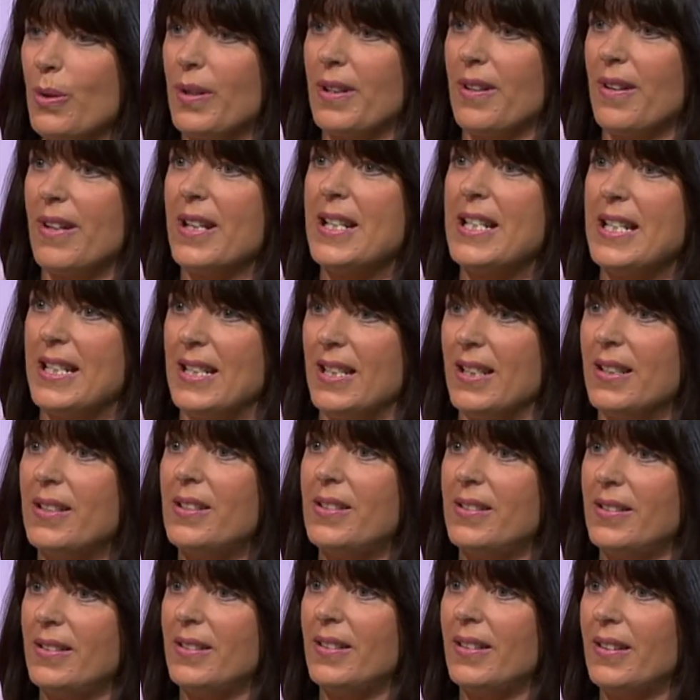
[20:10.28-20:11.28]
and I did.
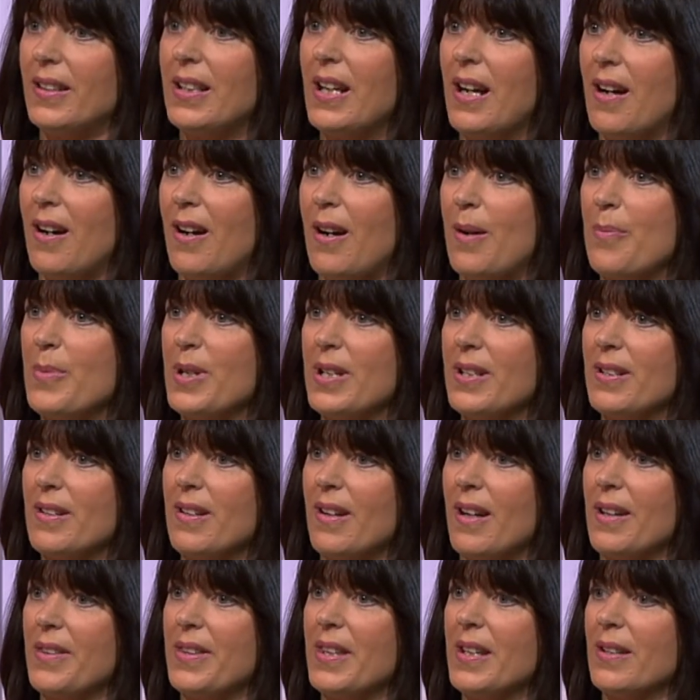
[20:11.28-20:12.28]
Yeah, I mean,
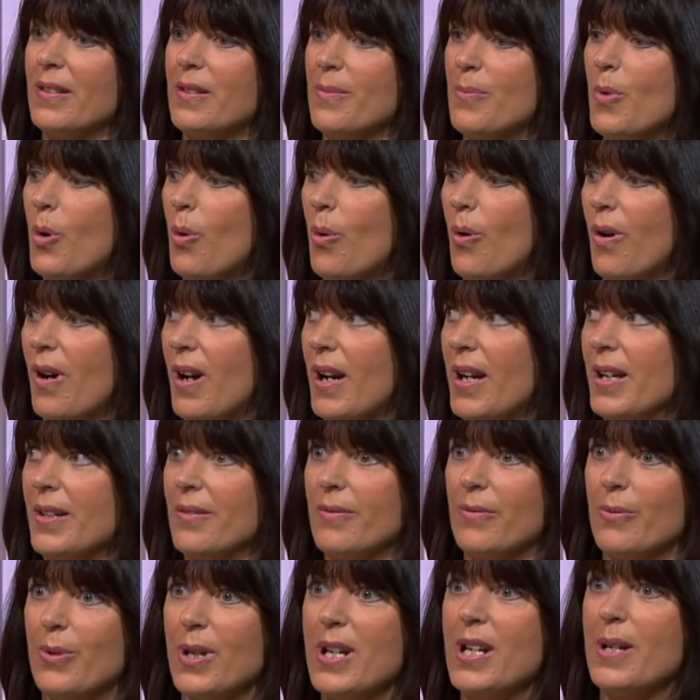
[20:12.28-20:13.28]
I think the more I
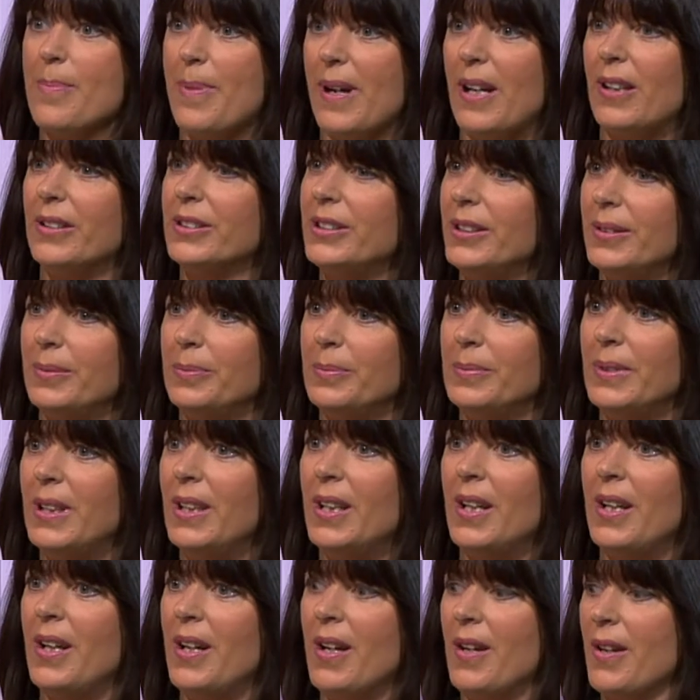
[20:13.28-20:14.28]
read about him,
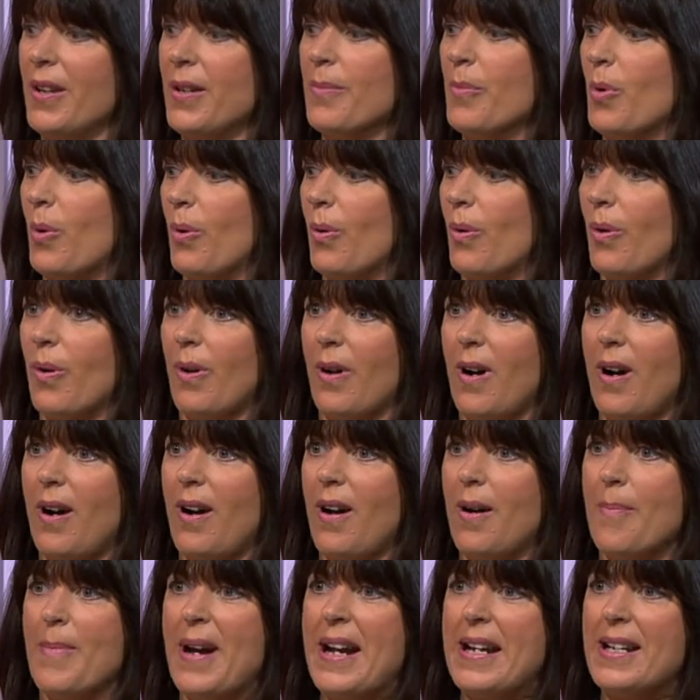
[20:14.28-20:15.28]
the more
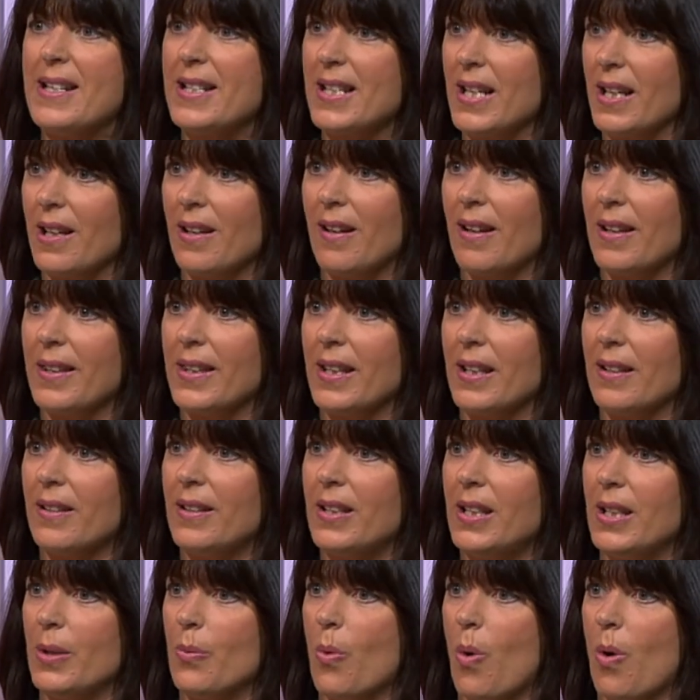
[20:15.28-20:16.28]
amazing I think
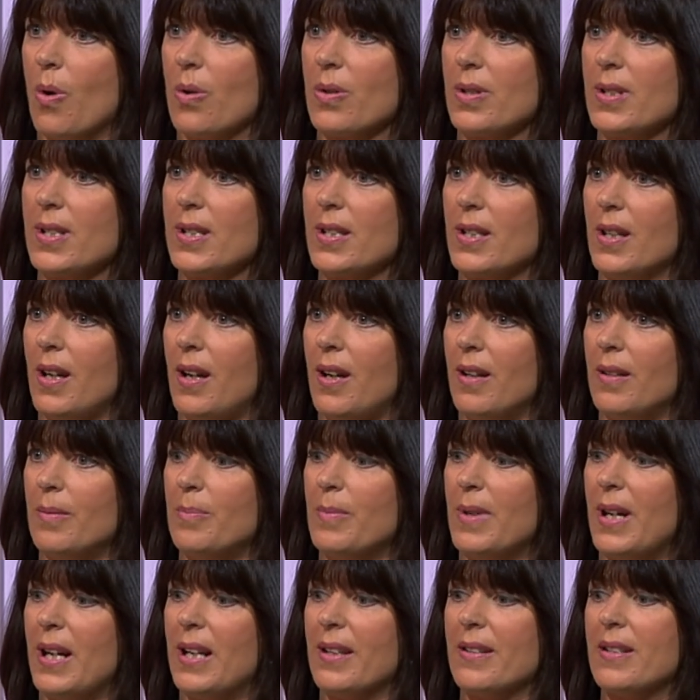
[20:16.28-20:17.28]
he was.
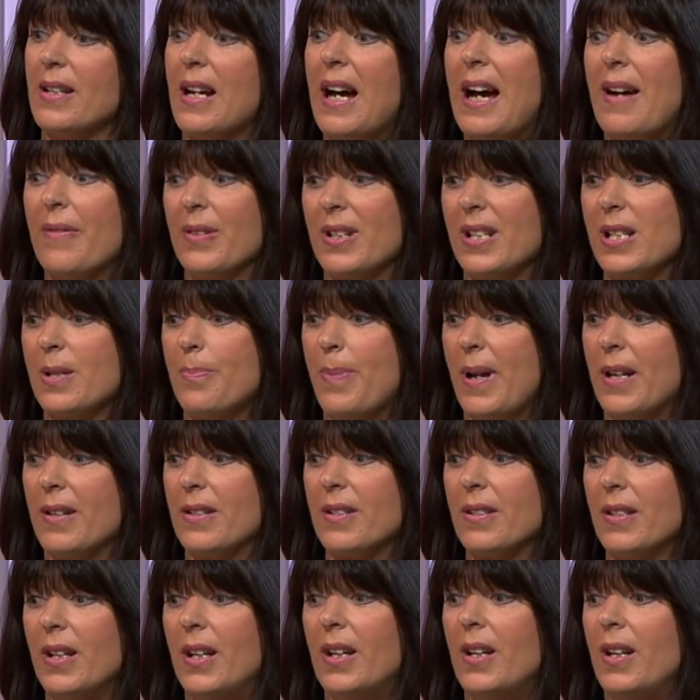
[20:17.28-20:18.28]
Um, and having
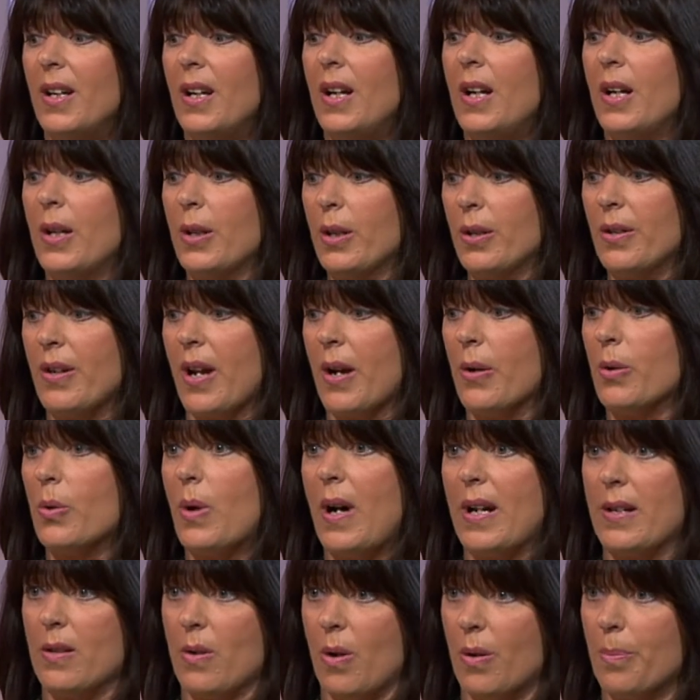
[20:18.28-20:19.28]
spent, you know,
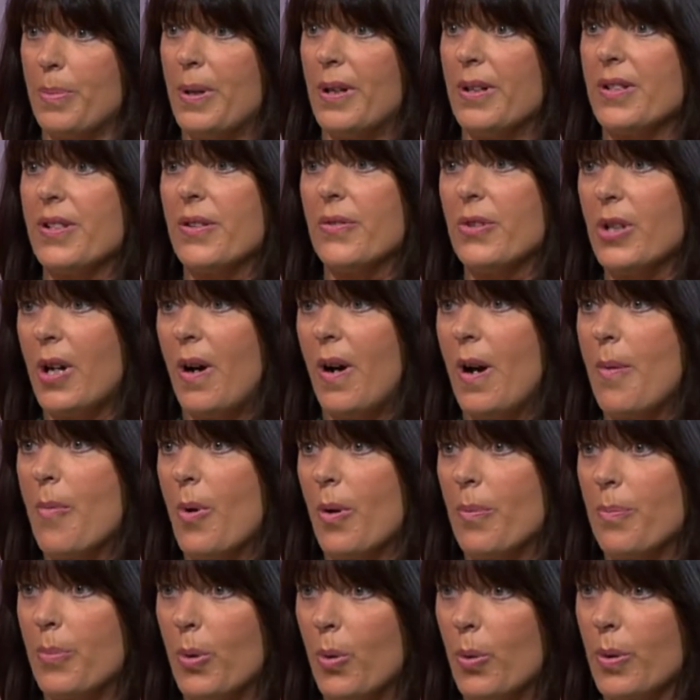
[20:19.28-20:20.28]
quite long periods of time
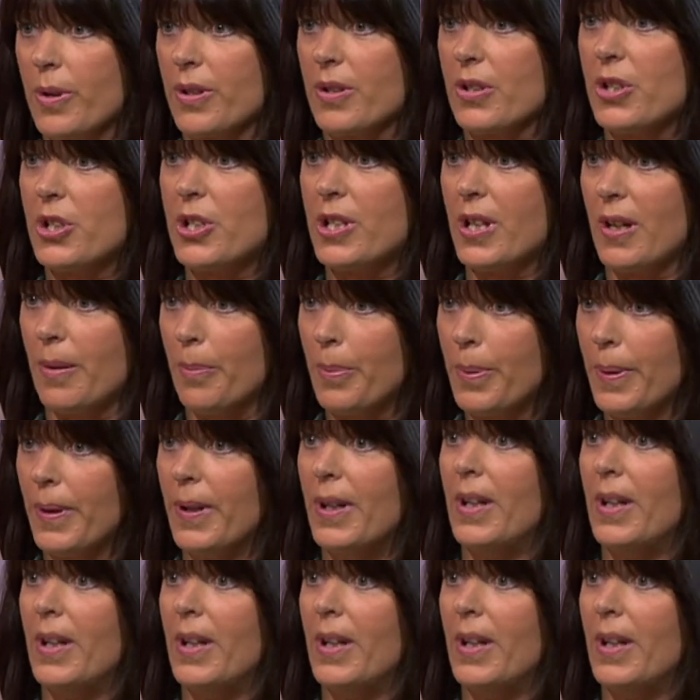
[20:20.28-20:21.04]
on board a ship